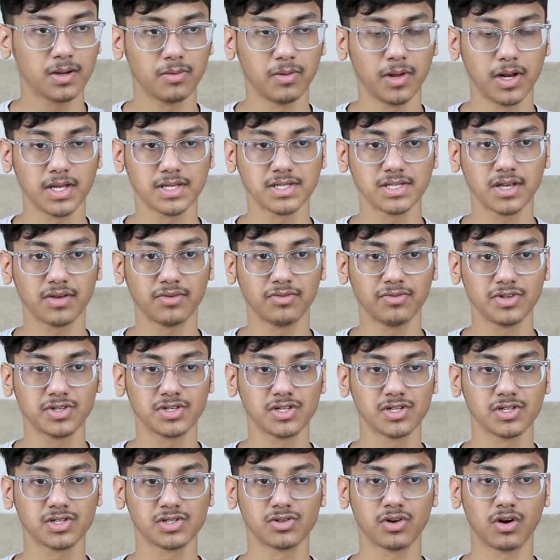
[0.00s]
when i say wish
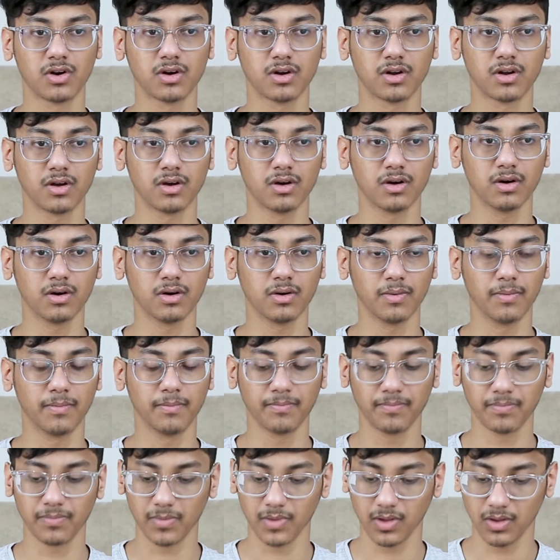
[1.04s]
it's not uh,
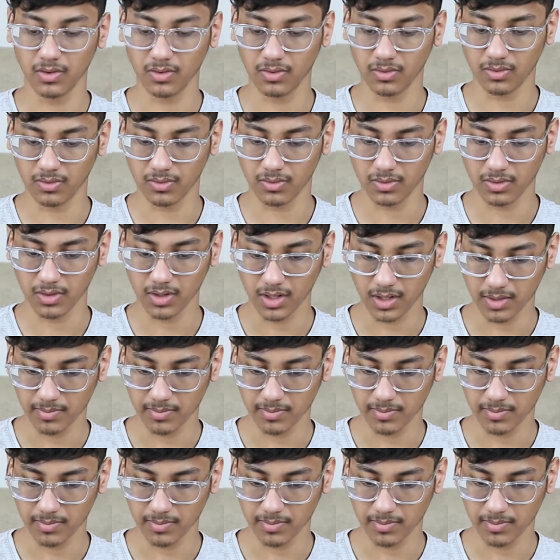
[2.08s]
you know